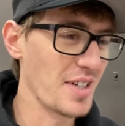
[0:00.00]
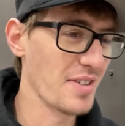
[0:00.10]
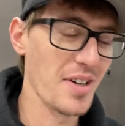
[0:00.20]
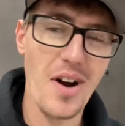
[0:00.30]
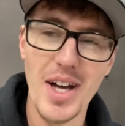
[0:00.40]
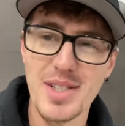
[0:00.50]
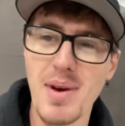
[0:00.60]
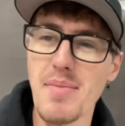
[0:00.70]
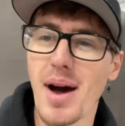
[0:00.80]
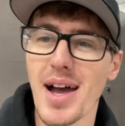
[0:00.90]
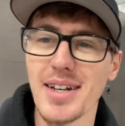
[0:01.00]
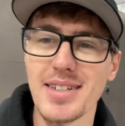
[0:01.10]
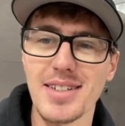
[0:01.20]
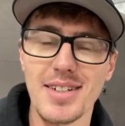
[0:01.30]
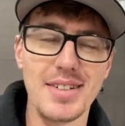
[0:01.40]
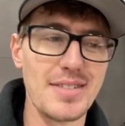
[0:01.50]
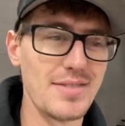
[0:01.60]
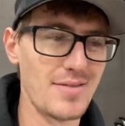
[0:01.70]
even crossed my mind until